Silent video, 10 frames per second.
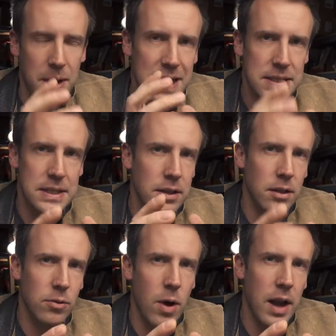but I
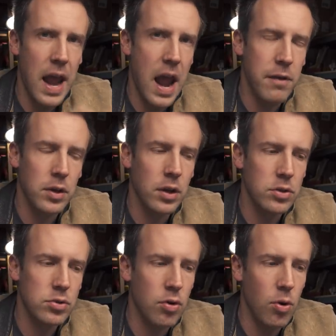still want to have the
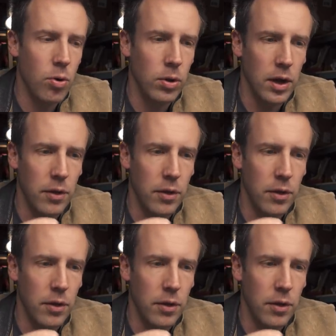control